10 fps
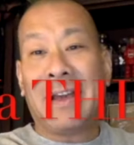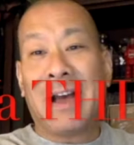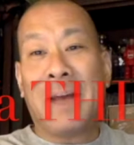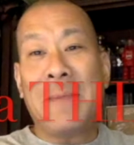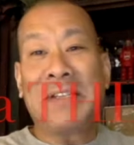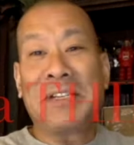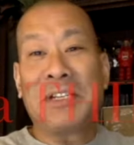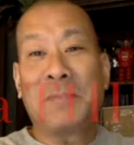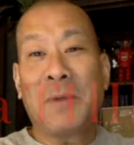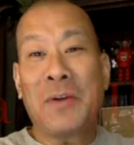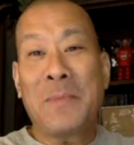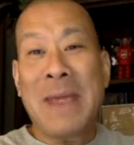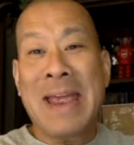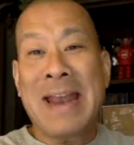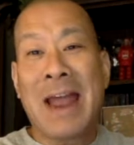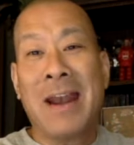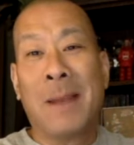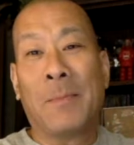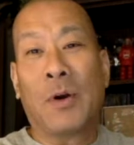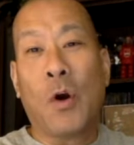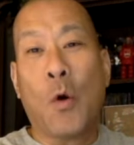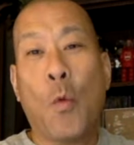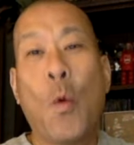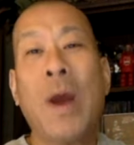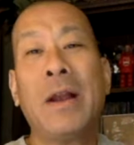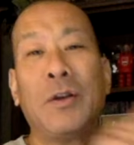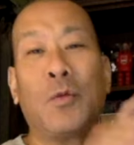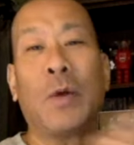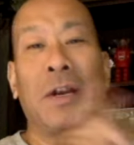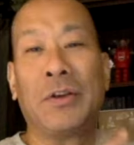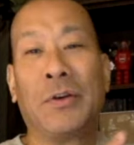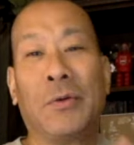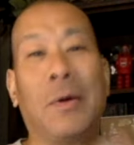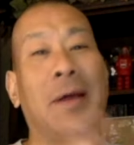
Amazing Spider-Man number 122.